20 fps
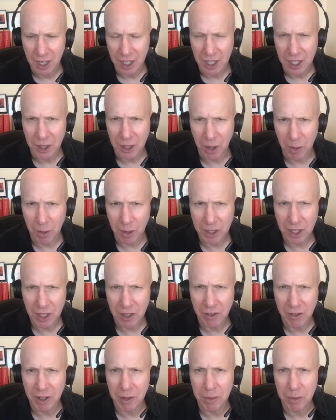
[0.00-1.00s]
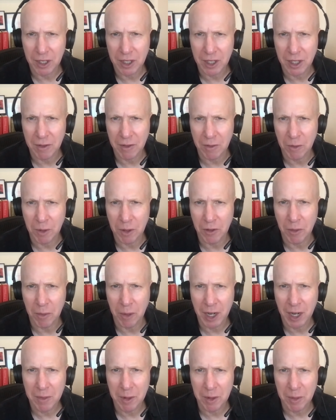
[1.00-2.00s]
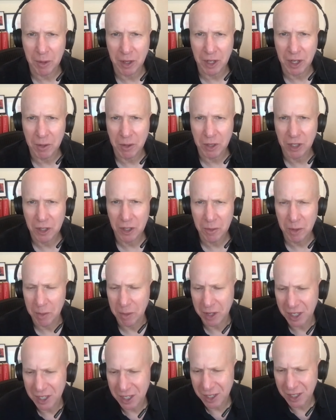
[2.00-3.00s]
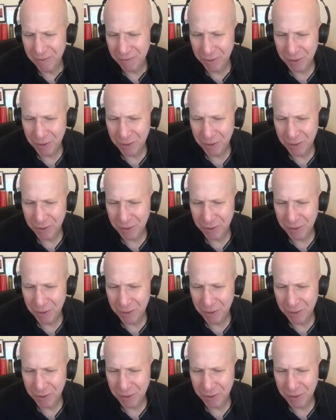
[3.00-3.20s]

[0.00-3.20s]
So mm-hmm. I wanted to write a book that would remind people that he was human because,